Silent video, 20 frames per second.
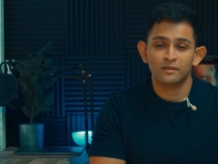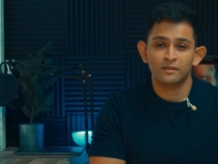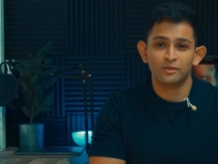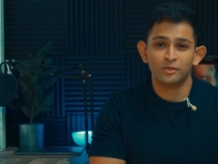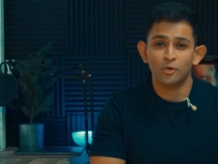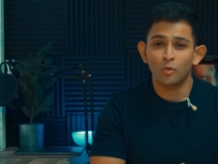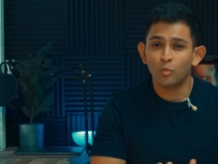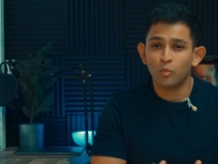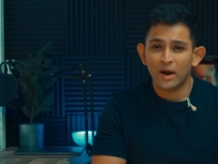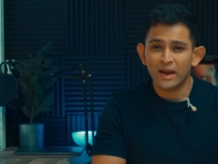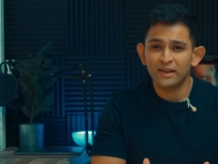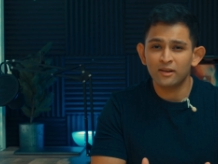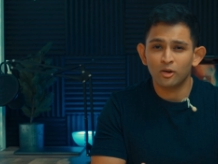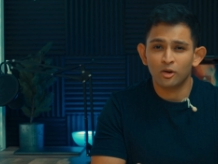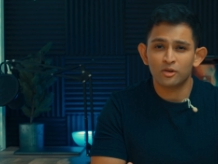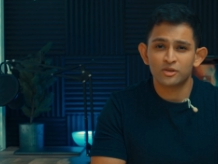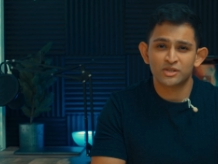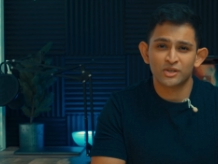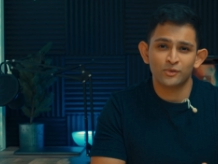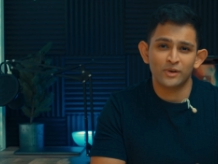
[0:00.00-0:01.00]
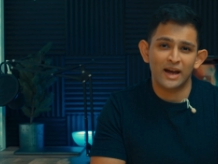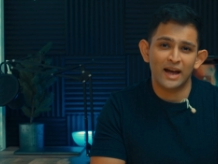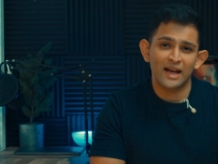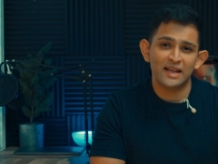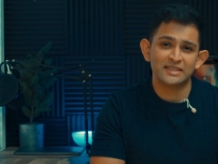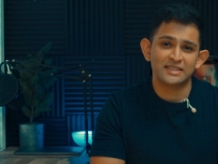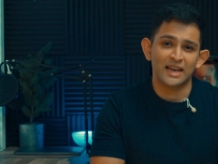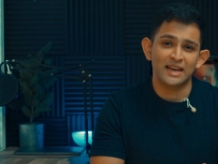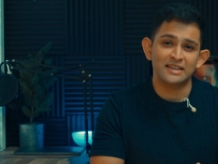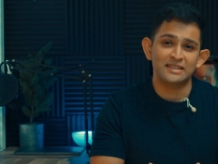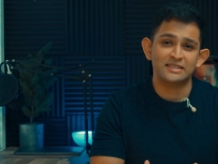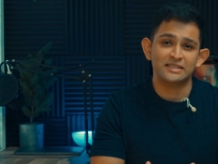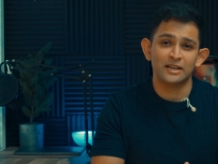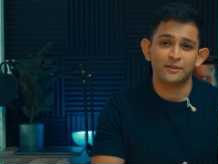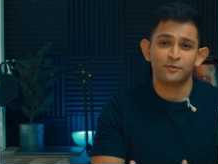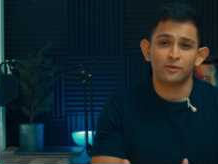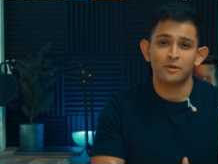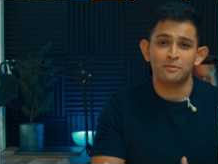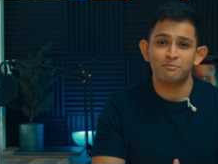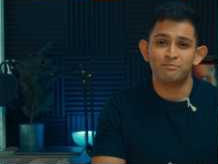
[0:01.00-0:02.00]
The weight also adds a
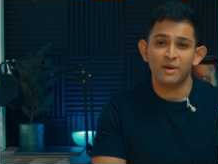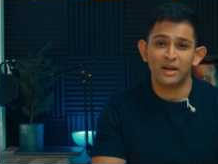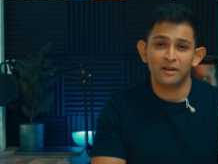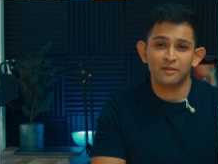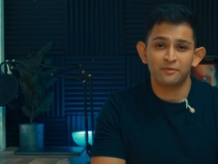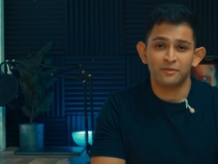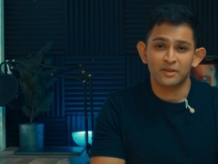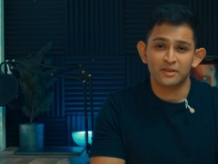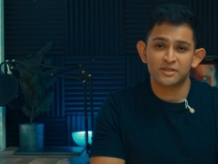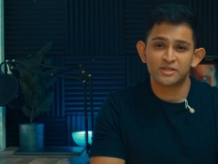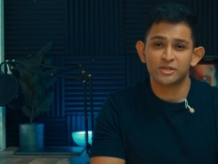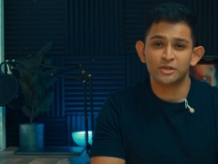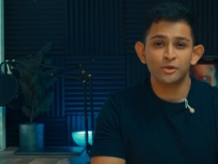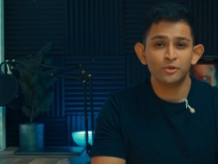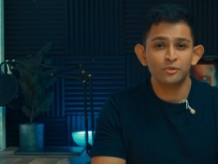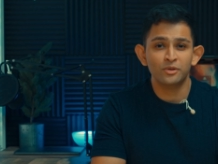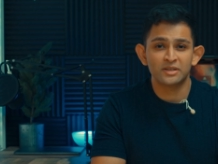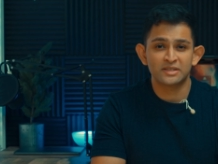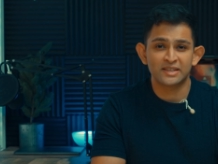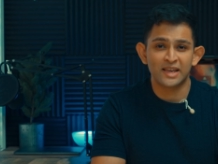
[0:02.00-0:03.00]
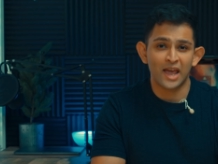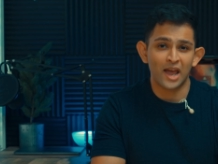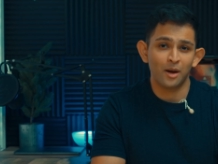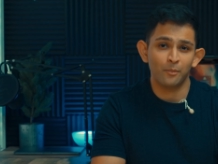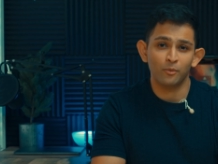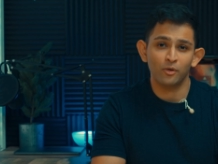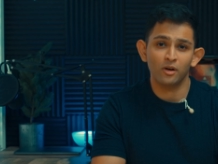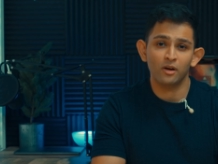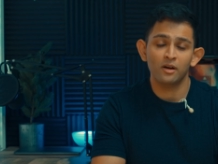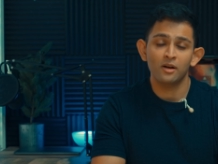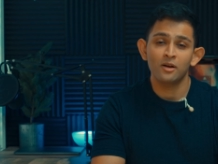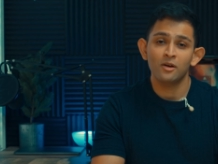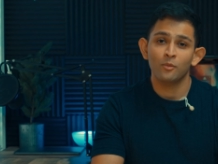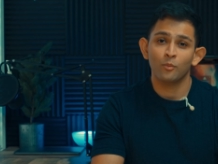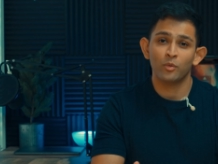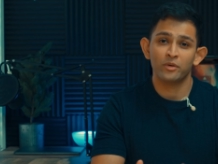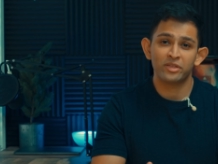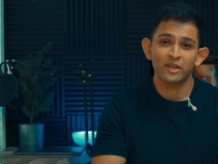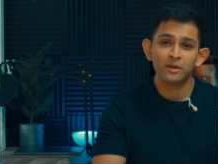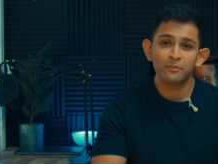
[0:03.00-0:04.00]
different benefit to this camera.
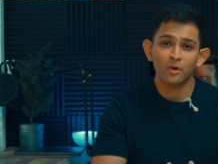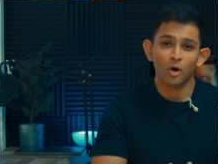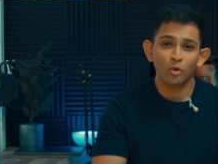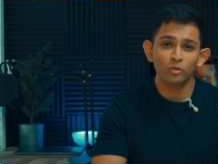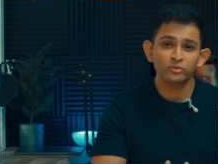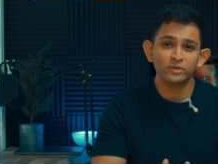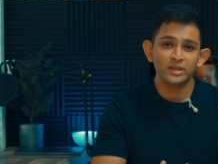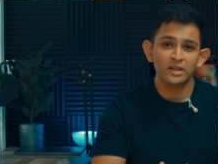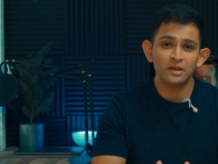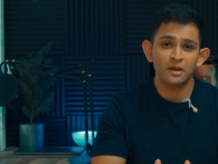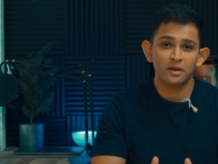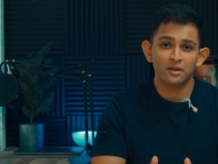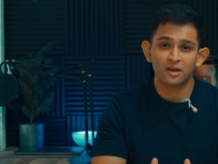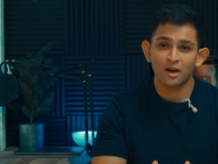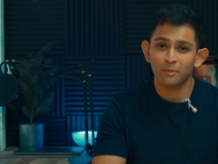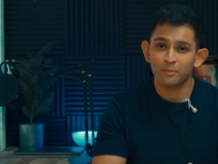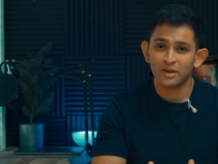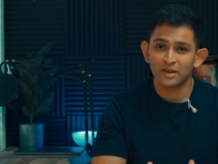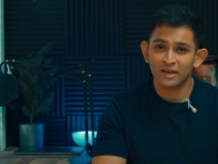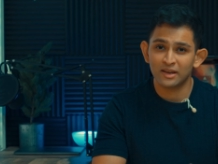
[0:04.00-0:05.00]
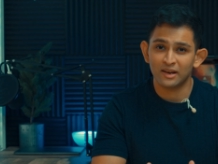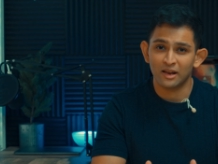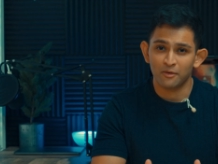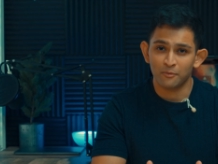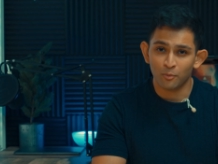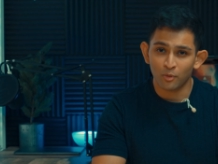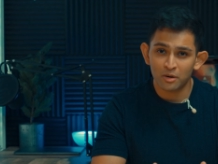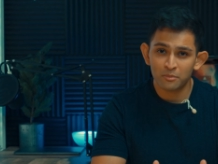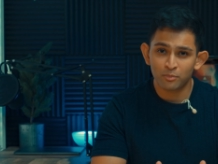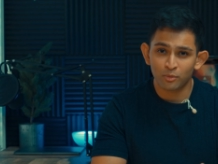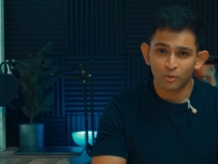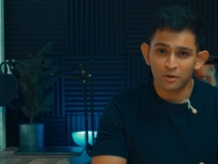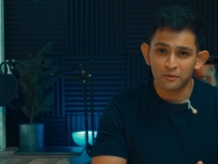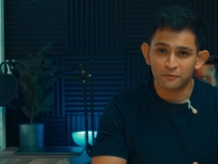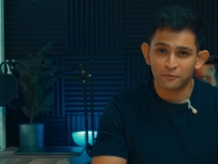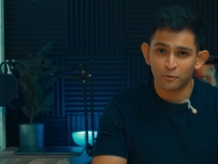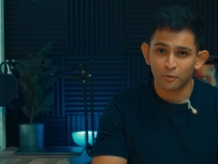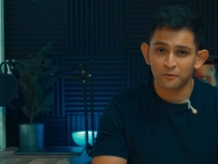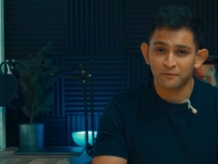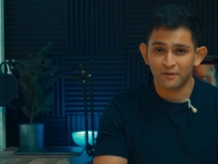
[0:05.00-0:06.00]
With it only coming in at
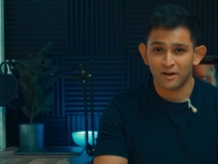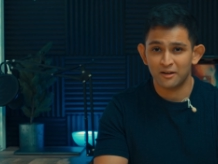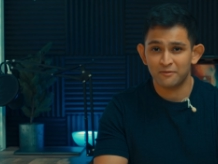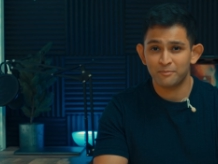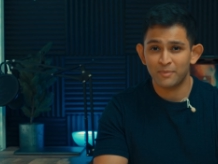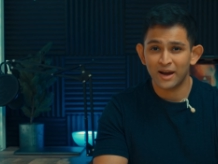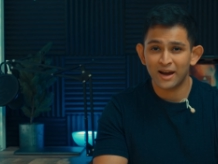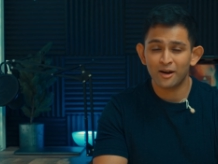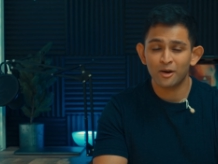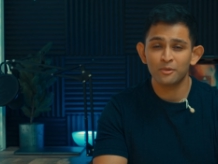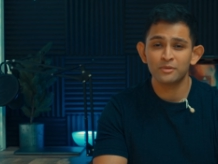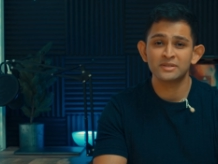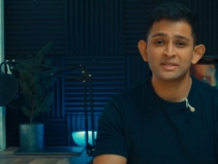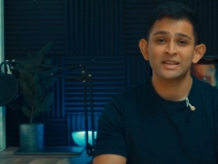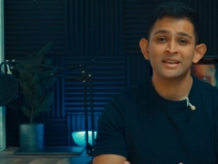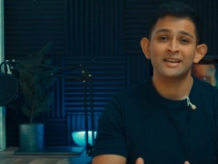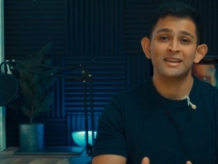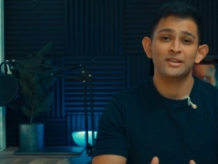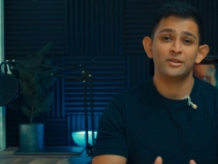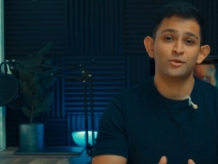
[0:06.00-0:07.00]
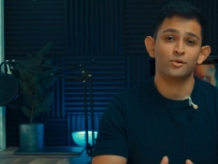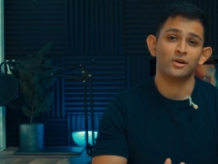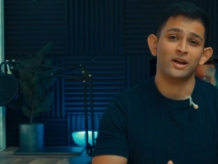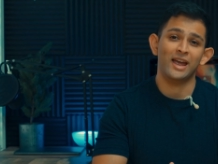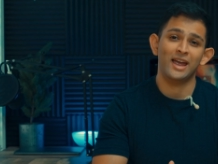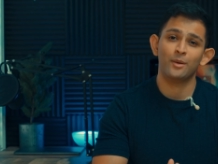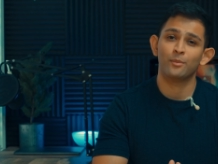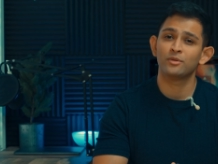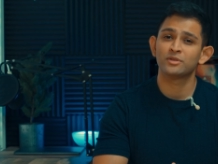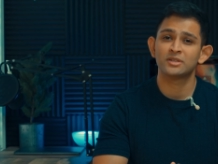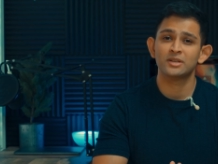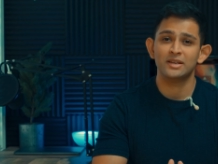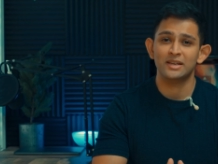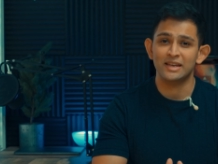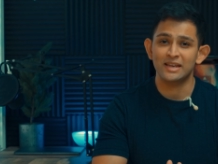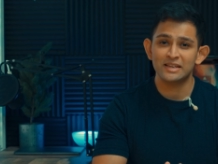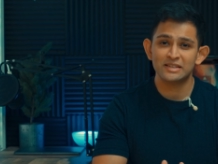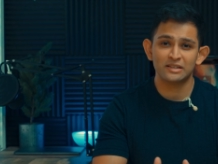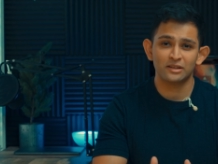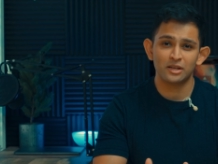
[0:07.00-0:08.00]
1.45 pounds, you're able to
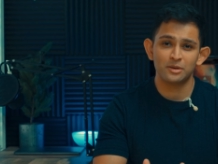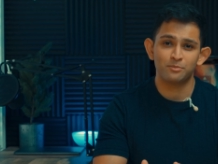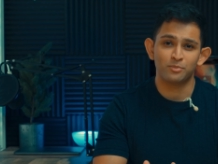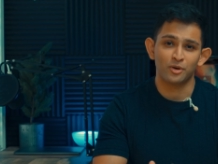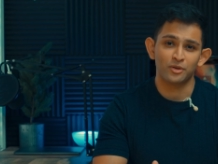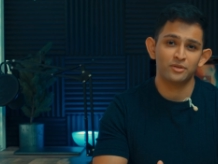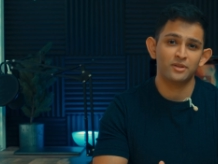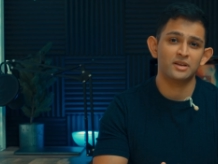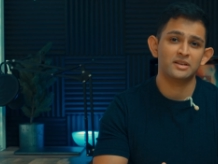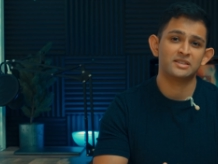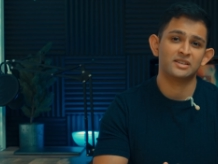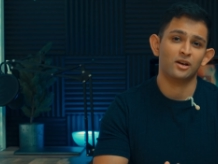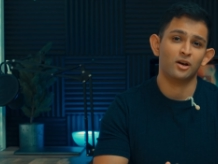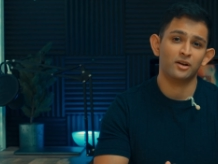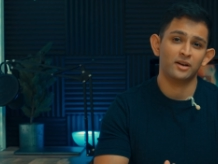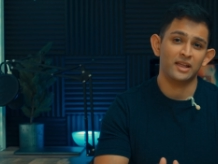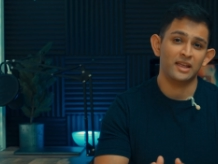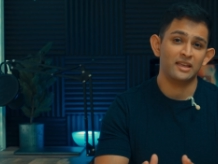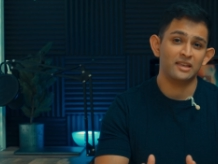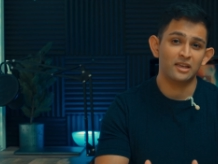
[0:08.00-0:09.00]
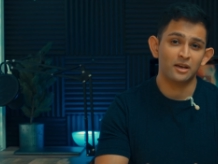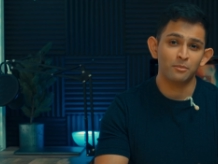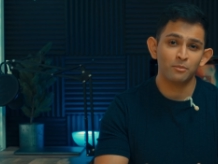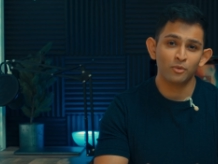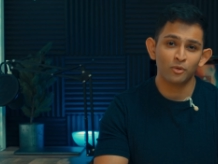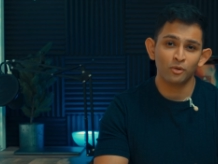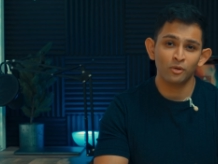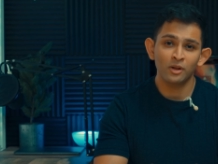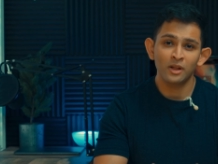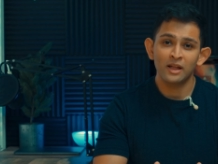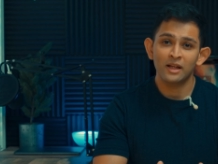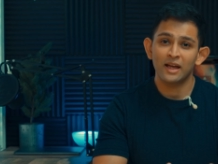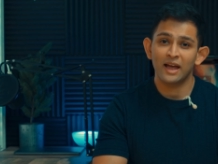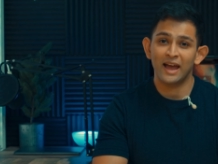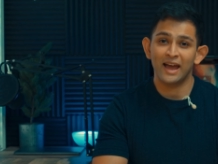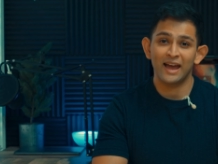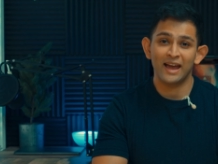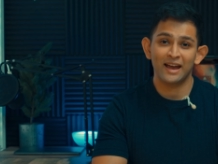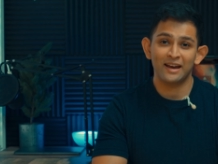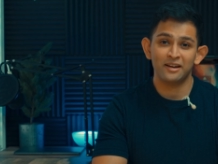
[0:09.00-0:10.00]
easily put this on a gimbal
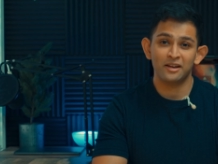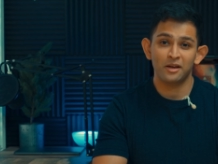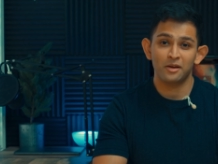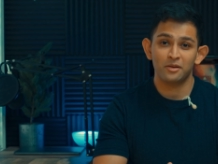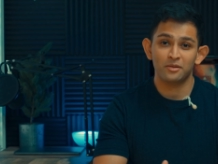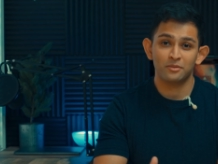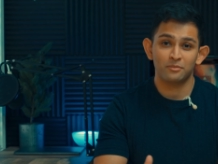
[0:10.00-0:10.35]
and